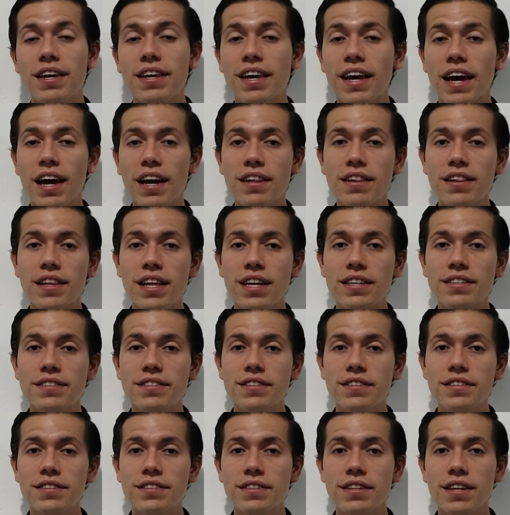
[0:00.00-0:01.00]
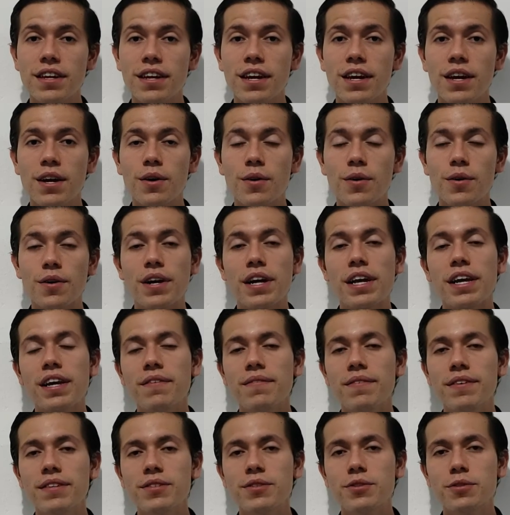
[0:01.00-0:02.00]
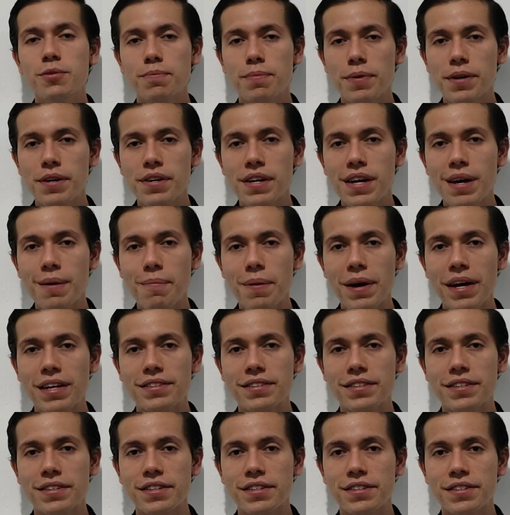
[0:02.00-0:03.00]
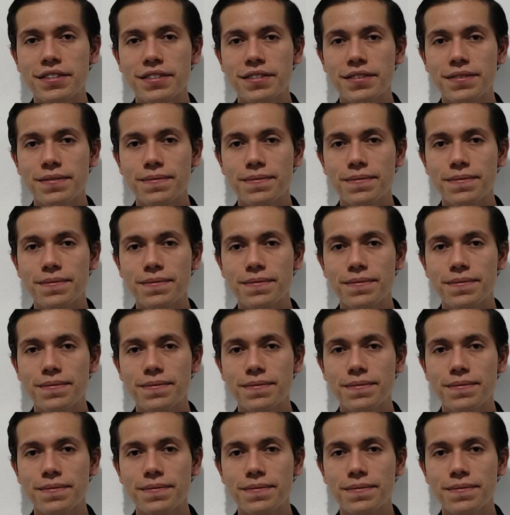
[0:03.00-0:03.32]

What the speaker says: catalyzers, or even supercapacitors.